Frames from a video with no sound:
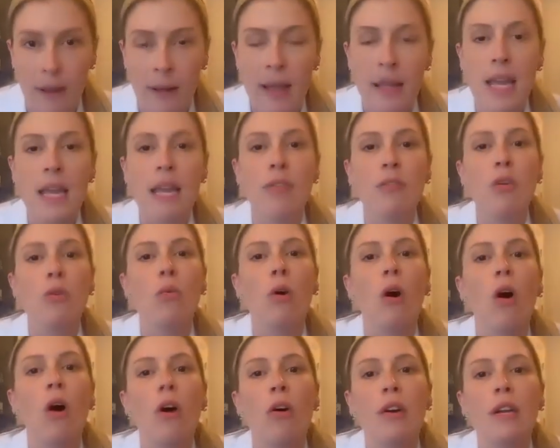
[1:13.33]
If you
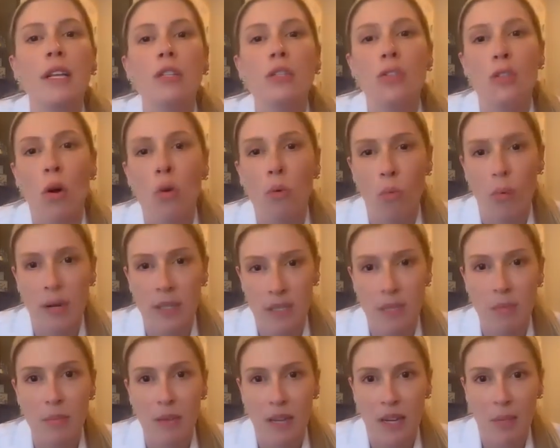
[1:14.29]
already don't want
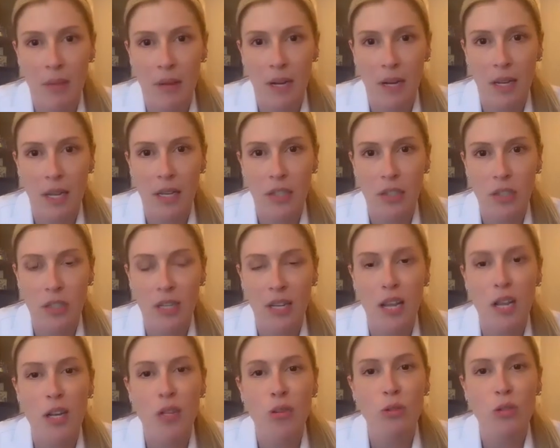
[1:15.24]
to be on a medication
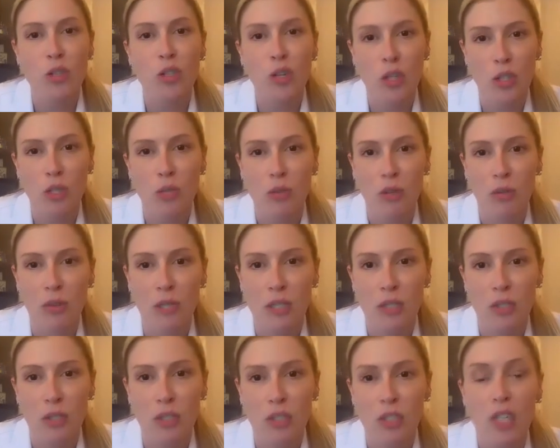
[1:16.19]
and you start doing
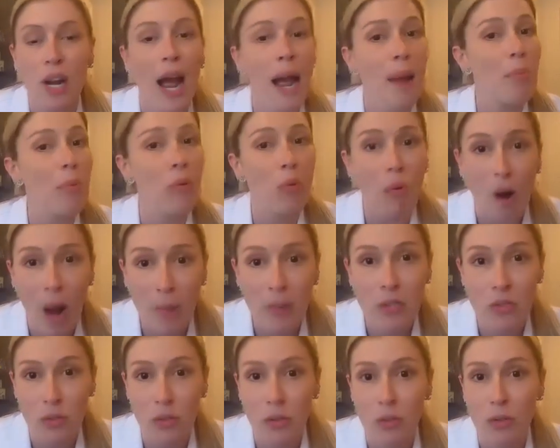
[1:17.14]
research, I
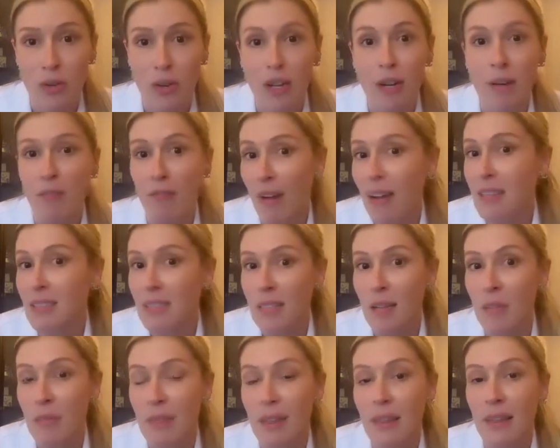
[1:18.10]
promise you're gonna find
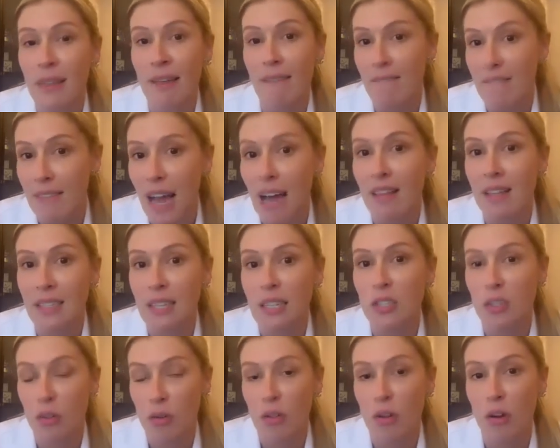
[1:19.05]
something that
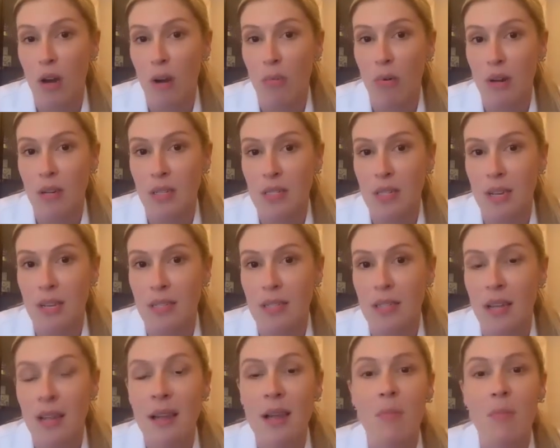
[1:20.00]
validates your thought process.